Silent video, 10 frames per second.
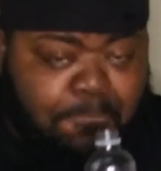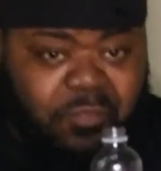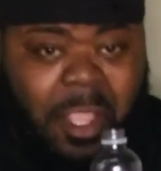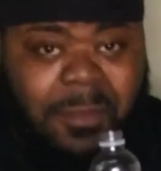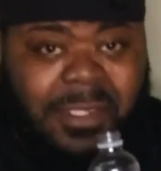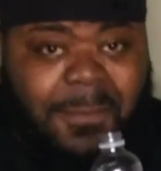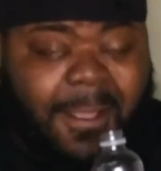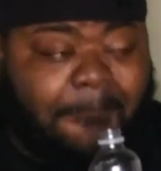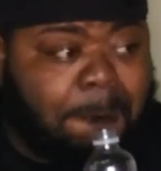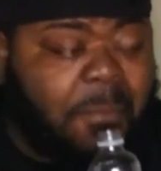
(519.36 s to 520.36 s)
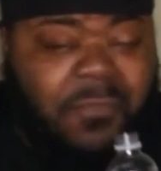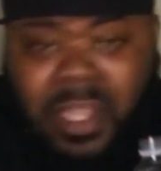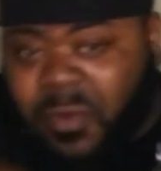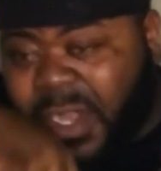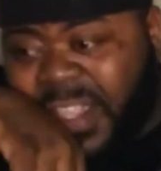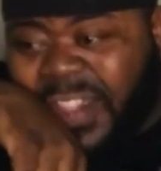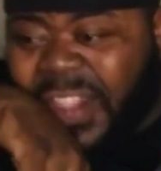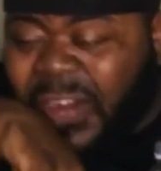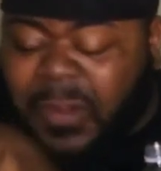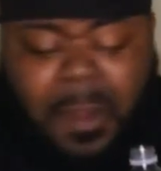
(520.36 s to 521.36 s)
You know what I'm talking about? Fuck around and get
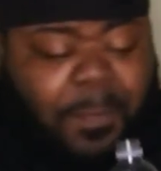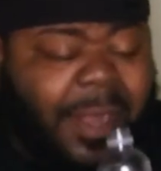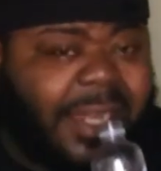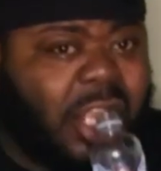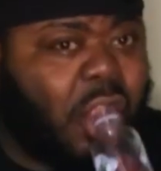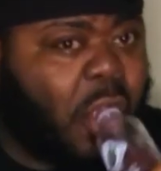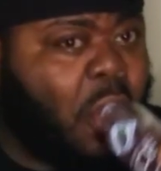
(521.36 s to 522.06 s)
that girl pregnant.